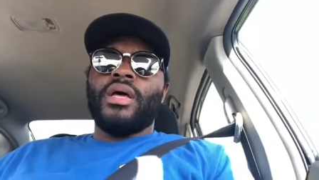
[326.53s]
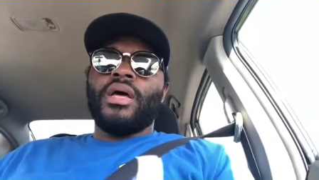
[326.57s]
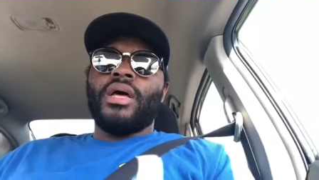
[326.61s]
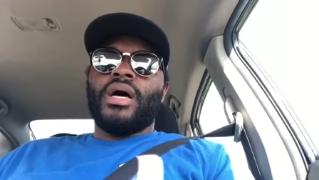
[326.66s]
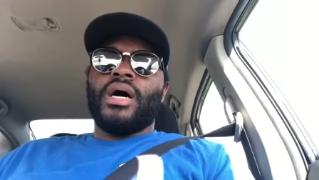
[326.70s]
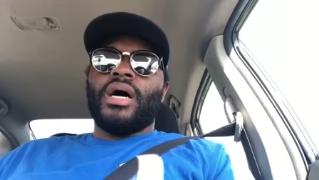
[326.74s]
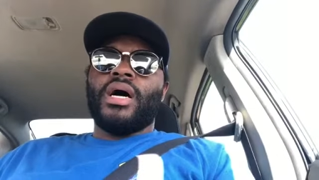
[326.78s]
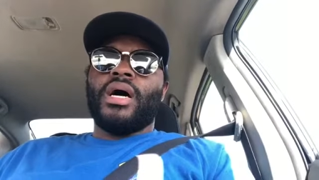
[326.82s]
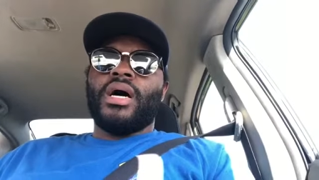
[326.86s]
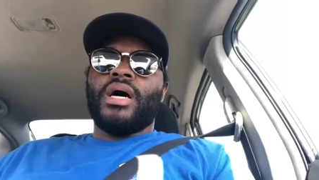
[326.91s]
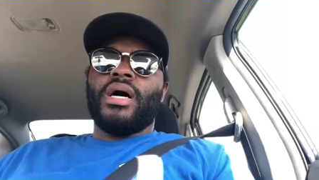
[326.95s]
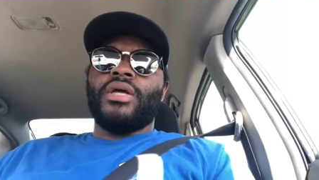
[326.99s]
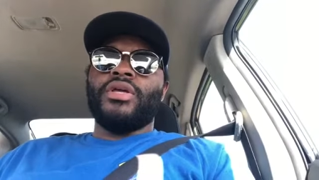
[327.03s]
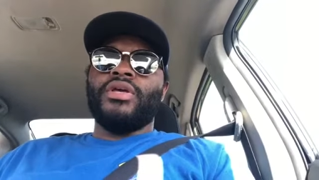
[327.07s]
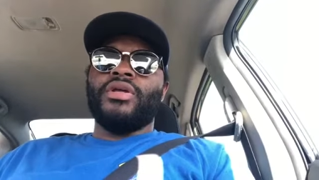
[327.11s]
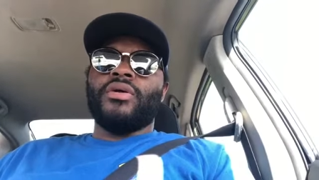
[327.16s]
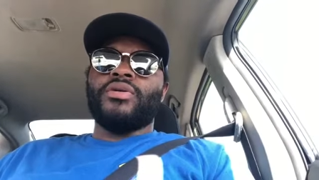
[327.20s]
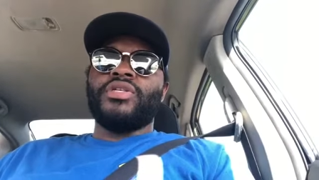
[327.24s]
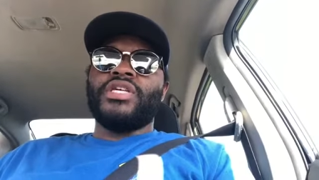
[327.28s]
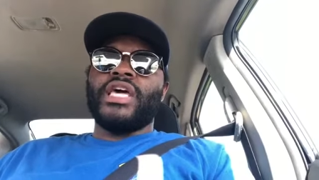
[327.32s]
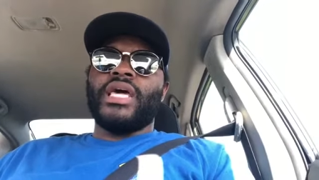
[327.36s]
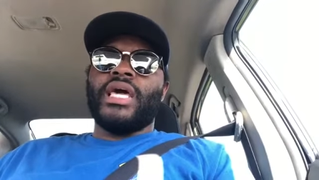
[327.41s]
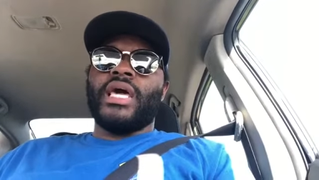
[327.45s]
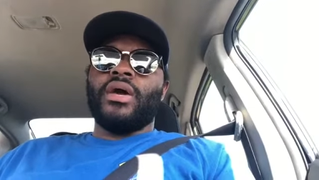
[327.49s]
uh, you know,
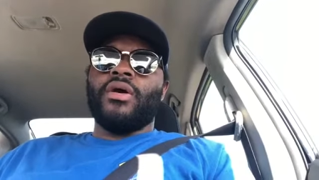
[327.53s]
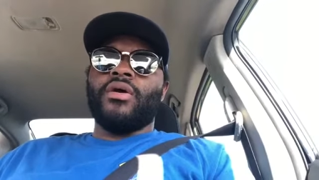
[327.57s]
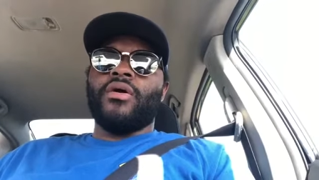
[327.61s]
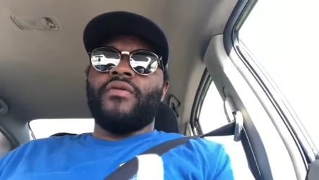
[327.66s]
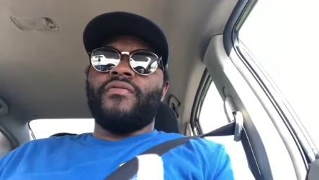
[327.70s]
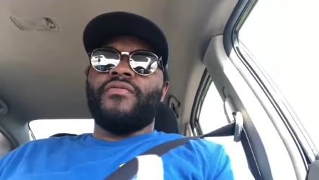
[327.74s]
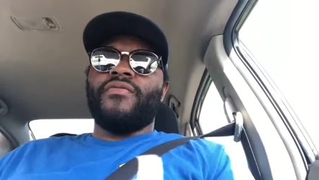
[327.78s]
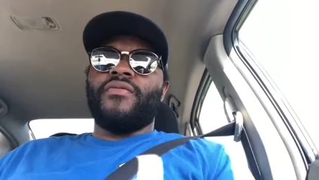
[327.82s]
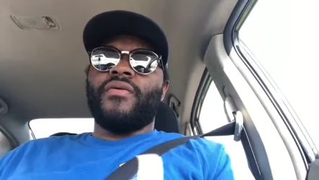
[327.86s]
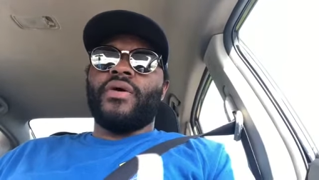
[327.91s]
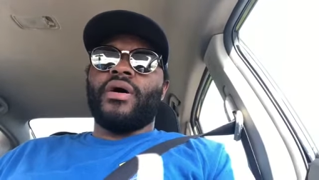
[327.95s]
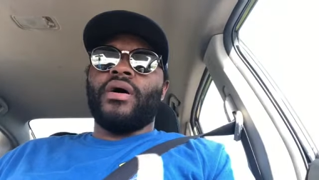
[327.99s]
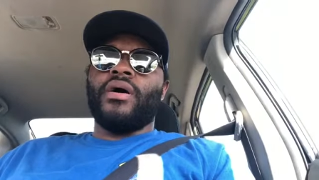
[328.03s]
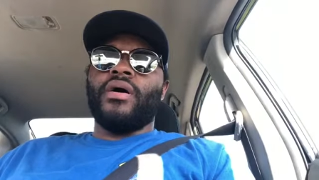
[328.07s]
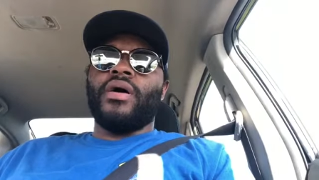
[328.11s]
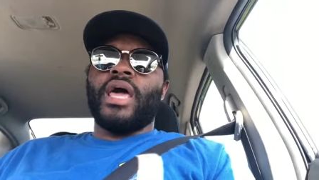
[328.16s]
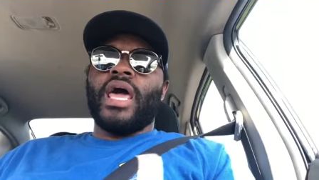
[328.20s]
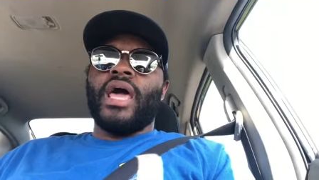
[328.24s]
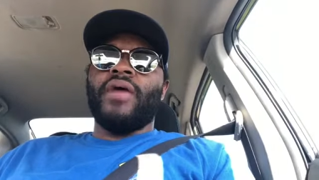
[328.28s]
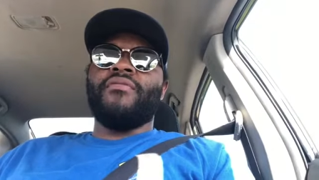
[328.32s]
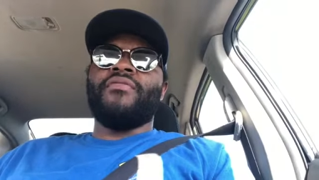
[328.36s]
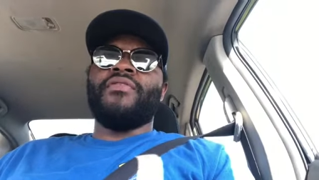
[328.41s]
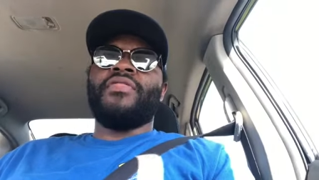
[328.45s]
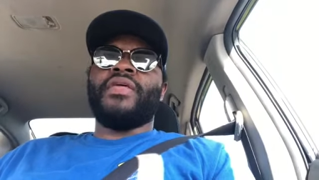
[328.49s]
take care of
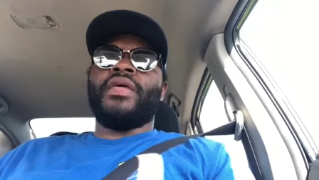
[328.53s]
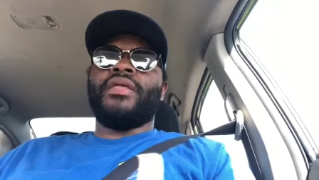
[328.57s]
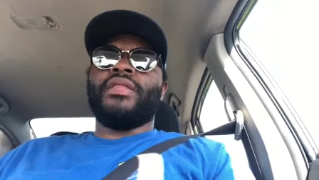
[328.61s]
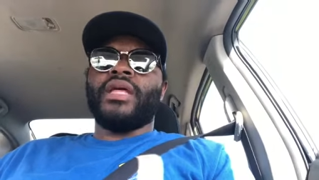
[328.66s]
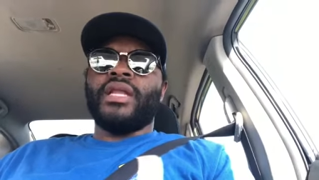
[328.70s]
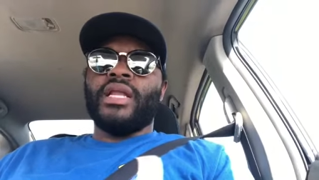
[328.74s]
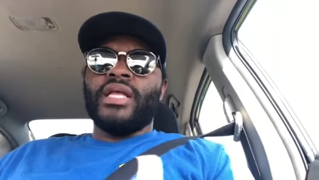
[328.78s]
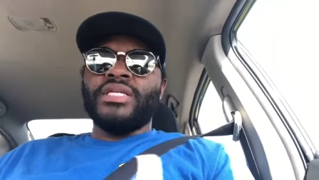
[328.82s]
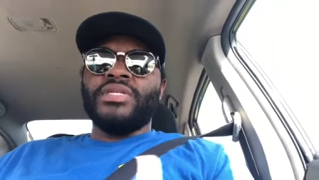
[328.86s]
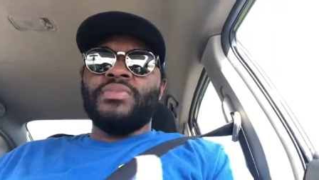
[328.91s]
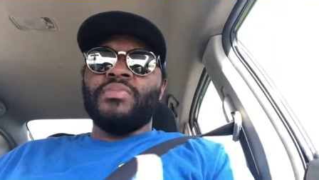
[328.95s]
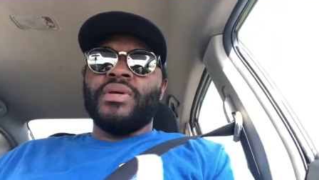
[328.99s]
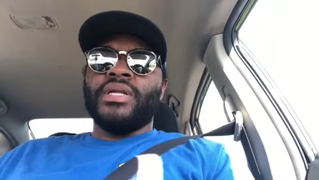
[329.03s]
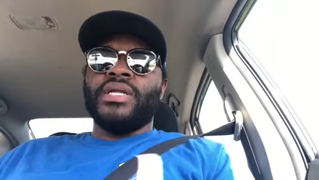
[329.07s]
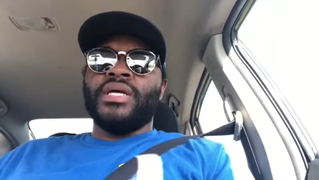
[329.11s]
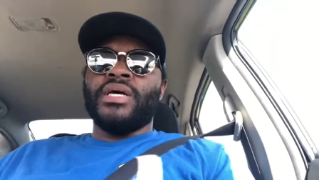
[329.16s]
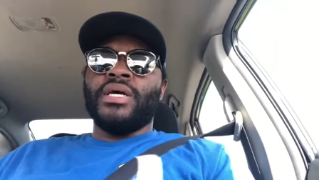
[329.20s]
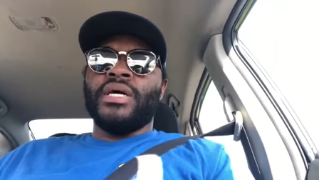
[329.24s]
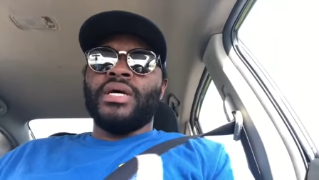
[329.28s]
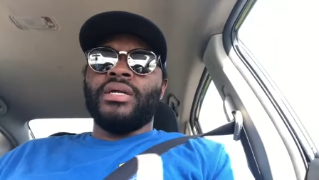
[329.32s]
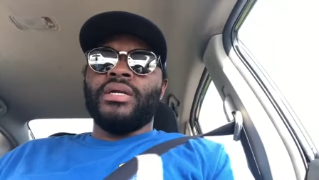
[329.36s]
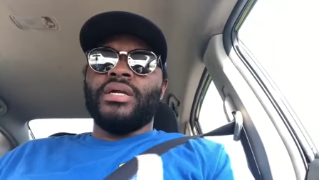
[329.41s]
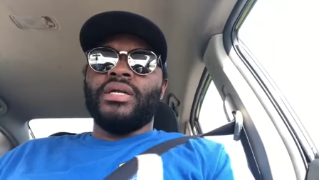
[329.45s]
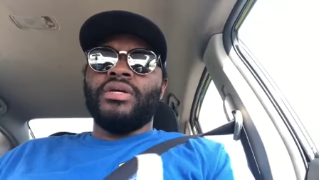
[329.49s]
everything that needs to be
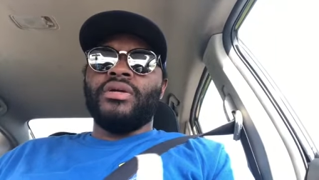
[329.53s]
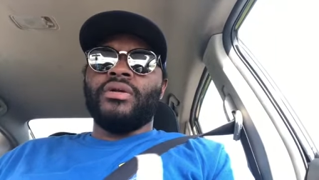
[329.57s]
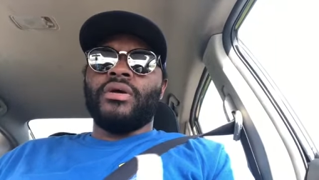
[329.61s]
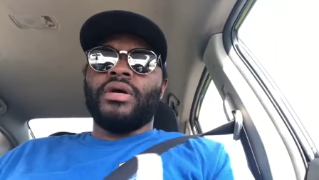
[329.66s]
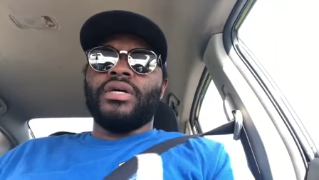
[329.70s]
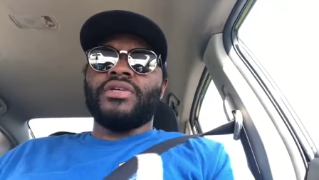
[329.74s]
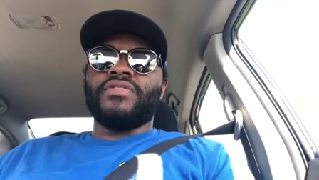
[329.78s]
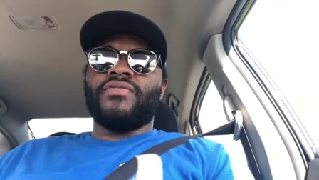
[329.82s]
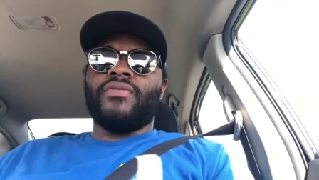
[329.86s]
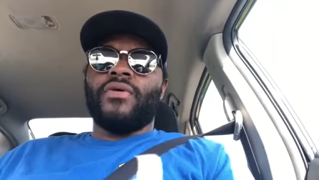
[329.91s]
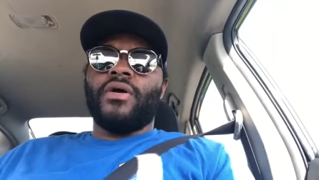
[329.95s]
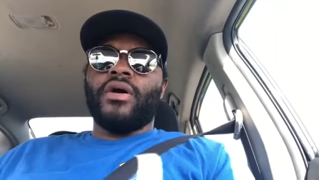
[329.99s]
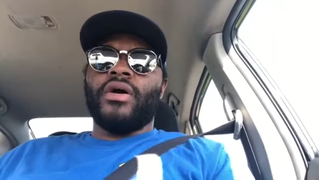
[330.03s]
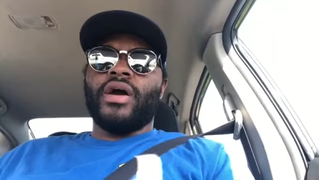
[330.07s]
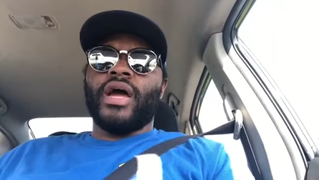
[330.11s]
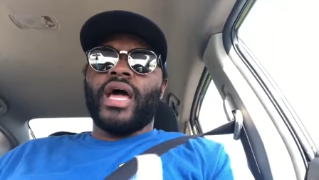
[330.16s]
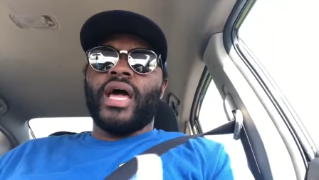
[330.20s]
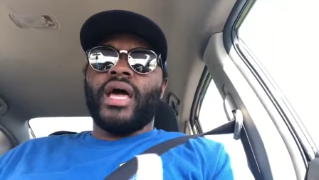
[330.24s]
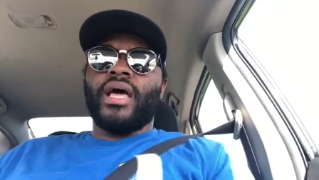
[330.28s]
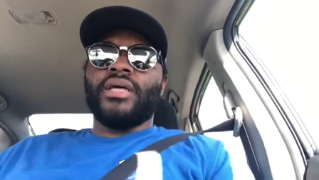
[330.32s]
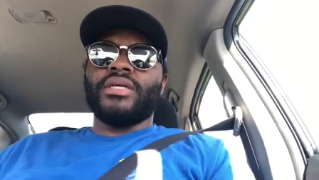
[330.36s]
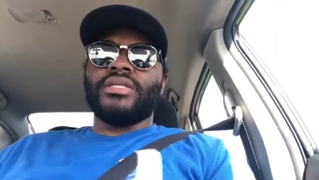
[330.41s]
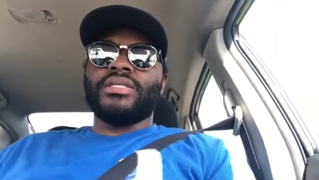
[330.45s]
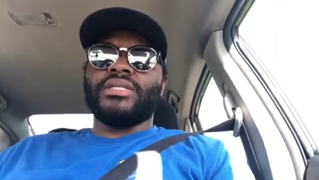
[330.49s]
done. You know, as far
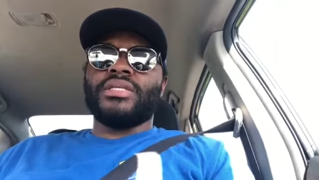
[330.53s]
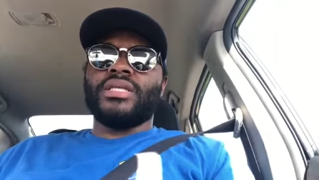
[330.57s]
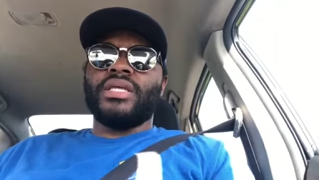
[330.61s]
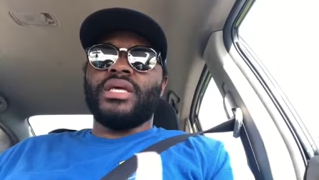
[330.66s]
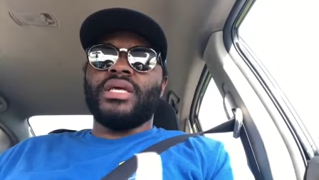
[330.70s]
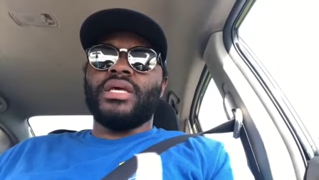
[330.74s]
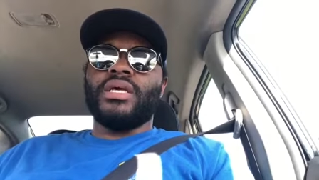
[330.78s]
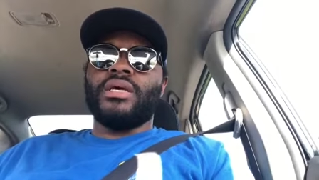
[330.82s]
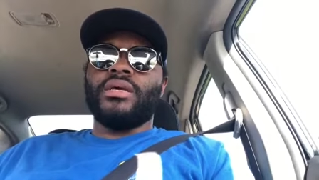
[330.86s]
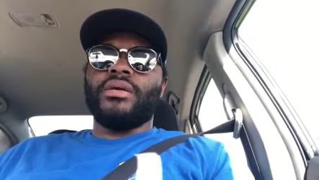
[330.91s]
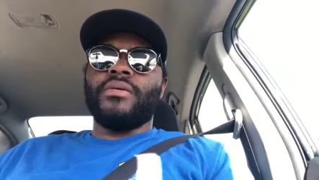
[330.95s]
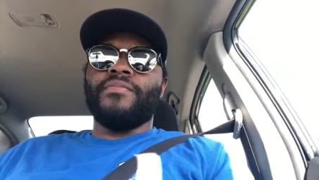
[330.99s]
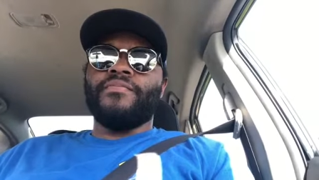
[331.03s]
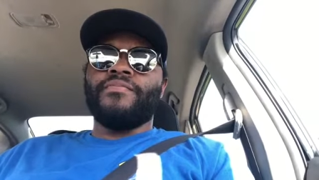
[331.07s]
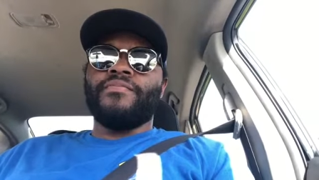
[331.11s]
as the